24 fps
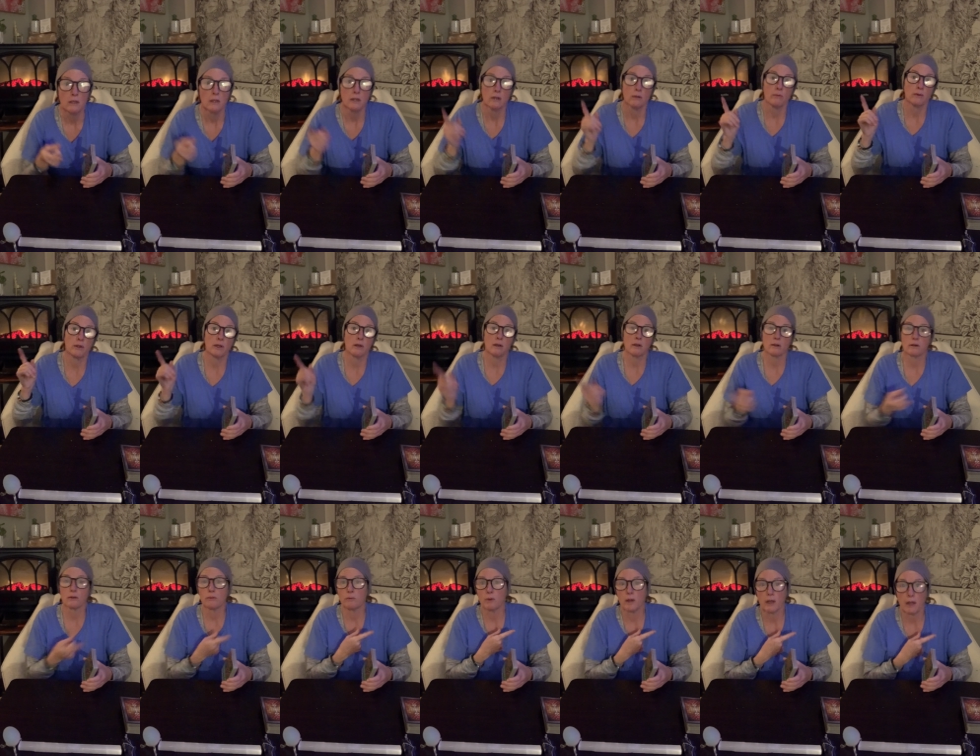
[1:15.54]
and we all
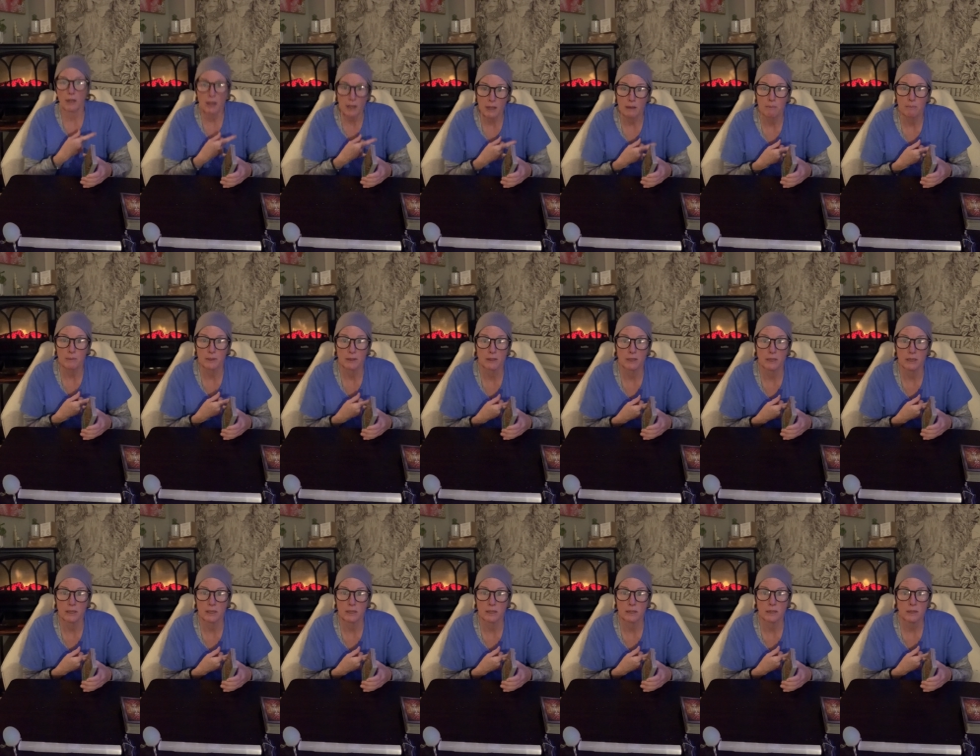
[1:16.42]
know what happened
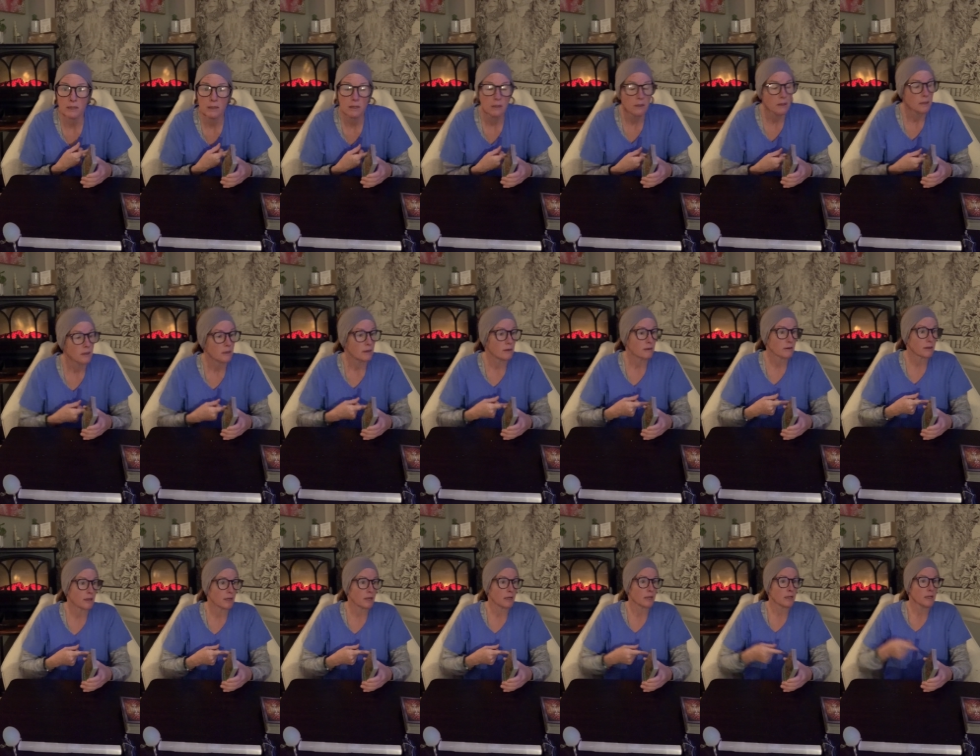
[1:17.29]
then,
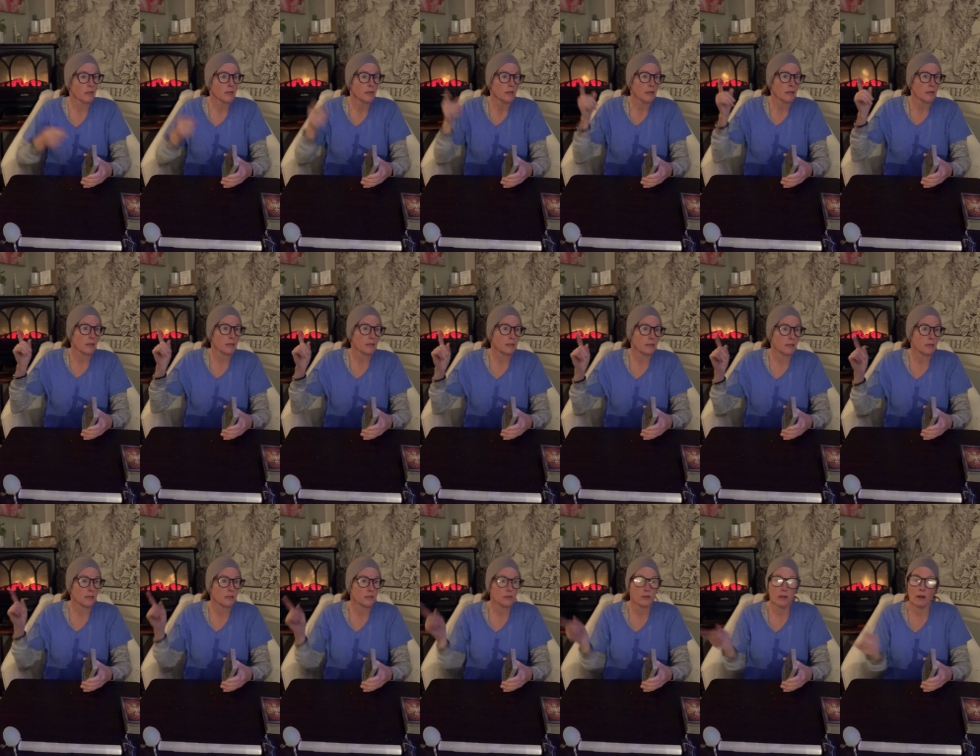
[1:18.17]
okay? And
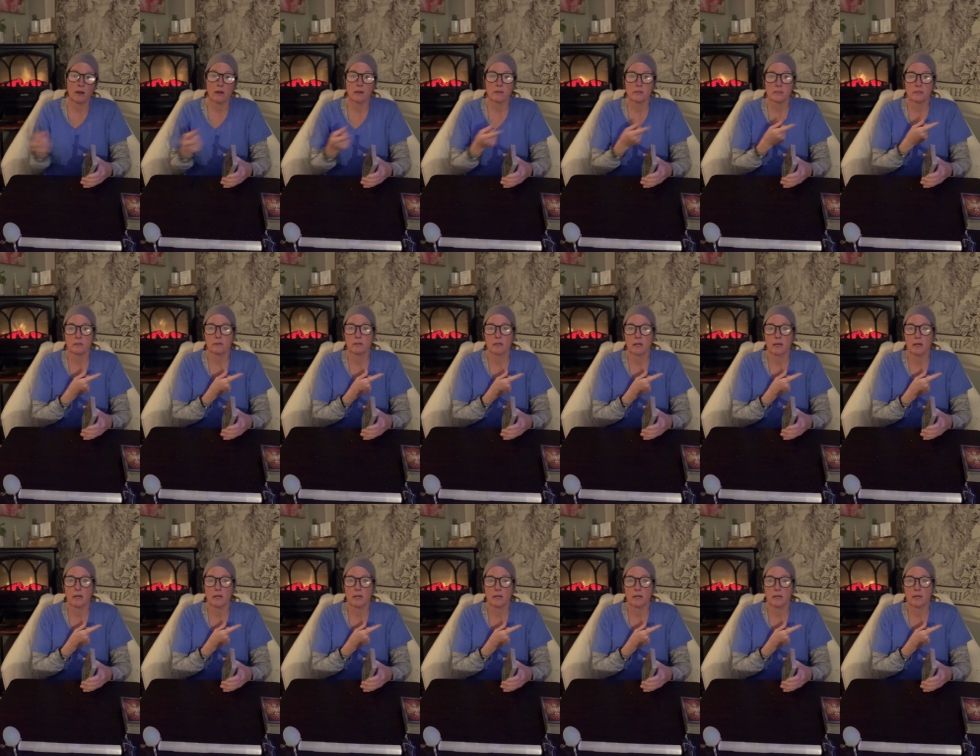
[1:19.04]
then you also got